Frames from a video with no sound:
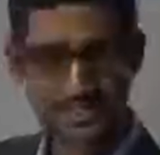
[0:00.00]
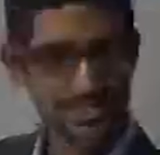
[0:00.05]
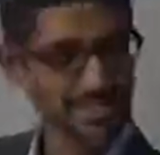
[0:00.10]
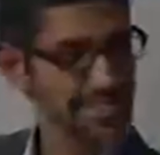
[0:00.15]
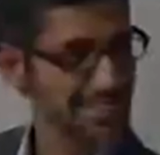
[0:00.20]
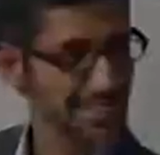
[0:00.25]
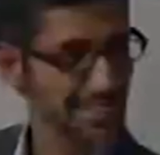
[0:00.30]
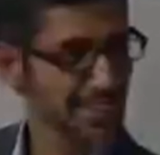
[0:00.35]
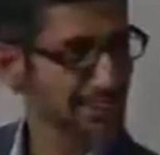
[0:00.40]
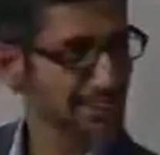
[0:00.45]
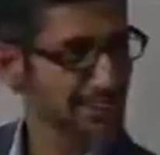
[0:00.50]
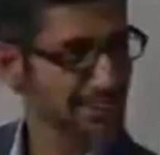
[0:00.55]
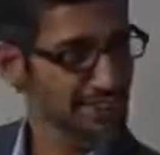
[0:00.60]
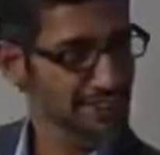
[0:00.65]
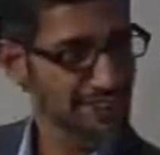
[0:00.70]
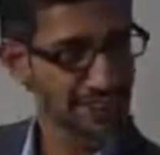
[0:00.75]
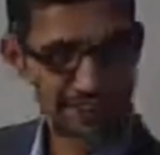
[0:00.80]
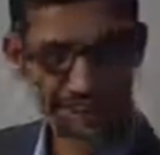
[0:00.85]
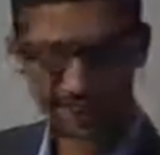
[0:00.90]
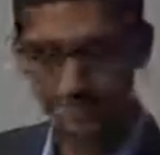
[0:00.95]
and
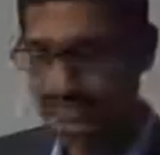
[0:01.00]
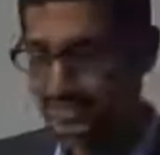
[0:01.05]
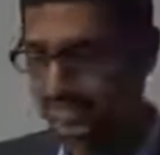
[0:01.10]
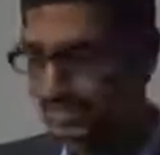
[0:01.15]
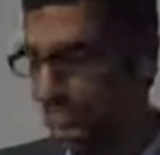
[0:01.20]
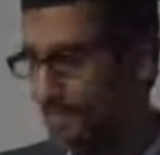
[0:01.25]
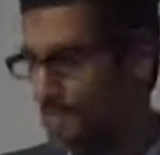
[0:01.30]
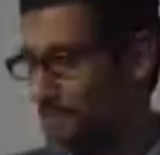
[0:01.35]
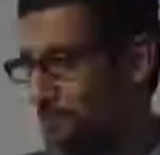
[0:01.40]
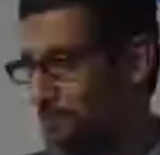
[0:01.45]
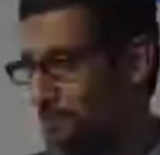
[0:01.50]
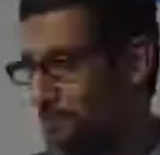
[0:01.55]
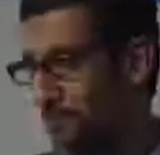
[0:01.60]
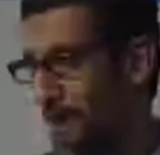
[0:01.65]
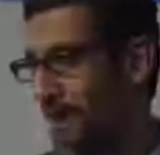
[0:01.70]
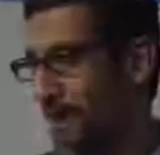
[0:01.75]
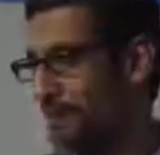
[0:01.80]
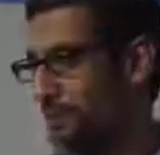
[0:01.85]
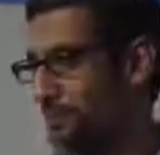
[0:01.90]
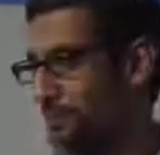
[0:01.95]
designers and
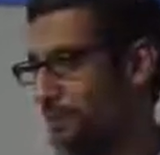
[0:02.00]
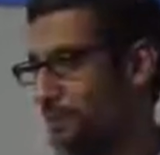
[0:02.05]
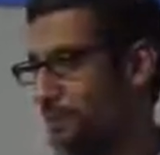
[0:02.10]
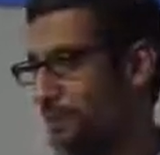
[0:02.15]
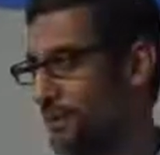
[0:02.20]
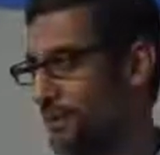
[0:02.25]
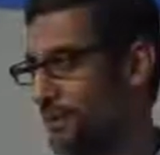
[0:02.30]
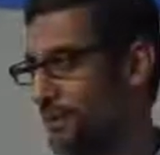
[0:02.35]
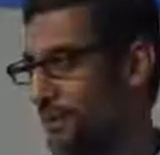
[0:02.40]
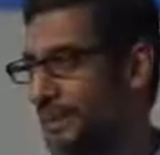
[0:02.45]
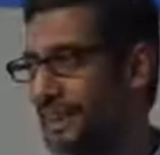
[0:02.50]
product people